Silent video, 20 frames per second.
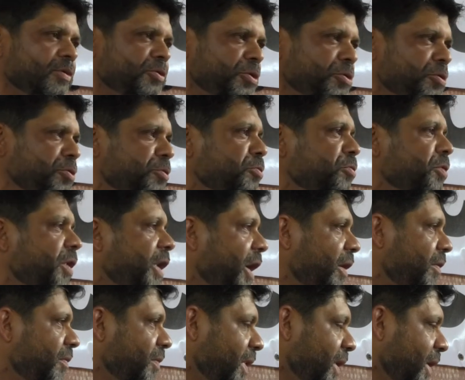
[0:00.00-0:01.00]
So you do
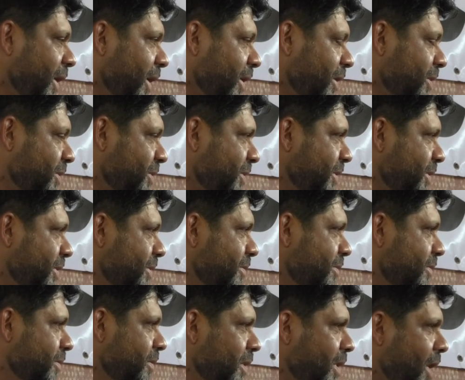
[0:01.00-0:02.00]
carry that legacy.
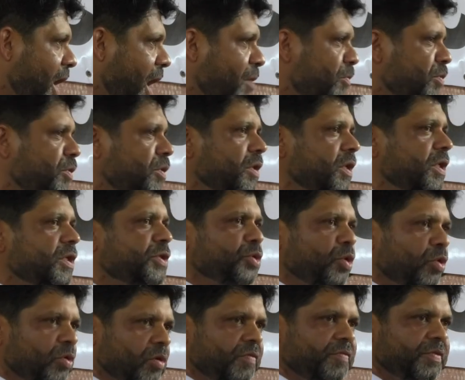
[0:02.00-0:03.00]
I would urge
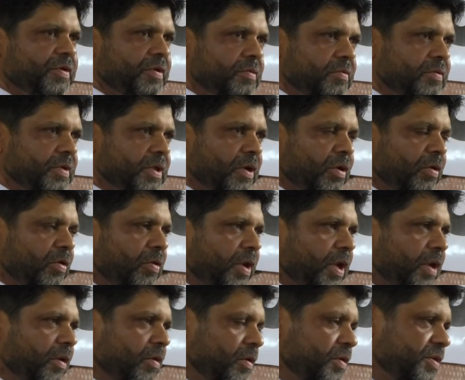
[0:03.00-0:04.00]
all of you,
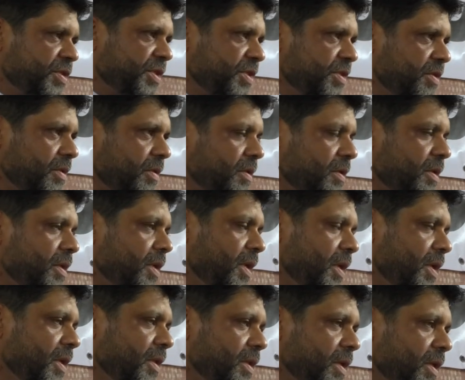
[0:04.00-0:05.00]
including not just the,
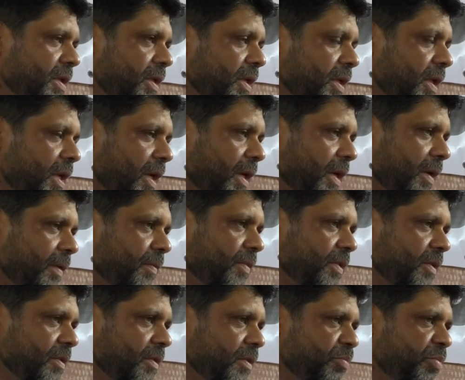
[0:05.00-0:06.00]
the,
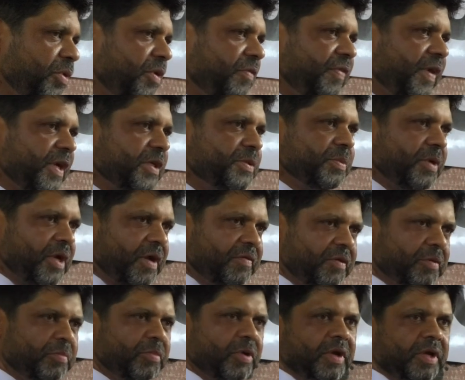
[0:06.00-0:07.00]
uh, the, the prefects, but
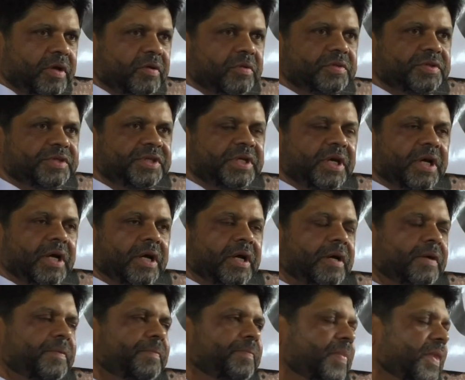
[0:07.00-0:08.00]
everybody who's
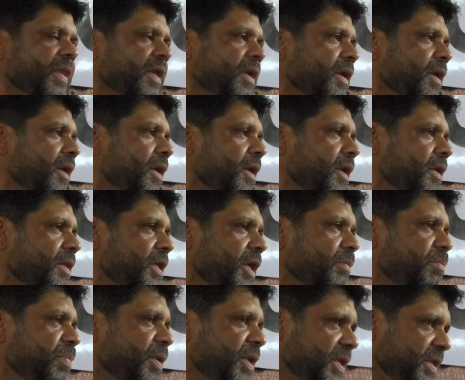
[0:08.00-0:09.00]
here,
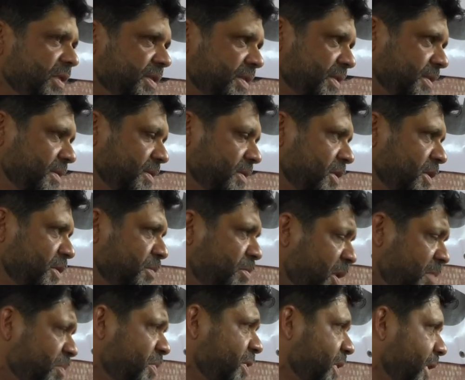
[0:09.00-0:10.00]
that please
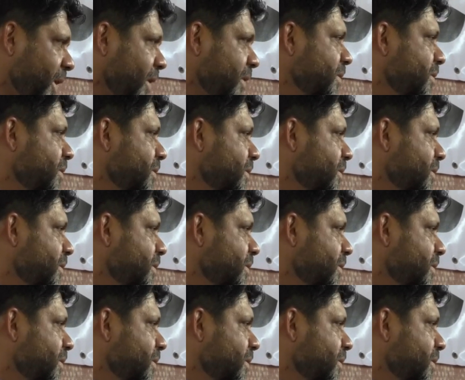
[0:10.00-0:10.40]
remember that.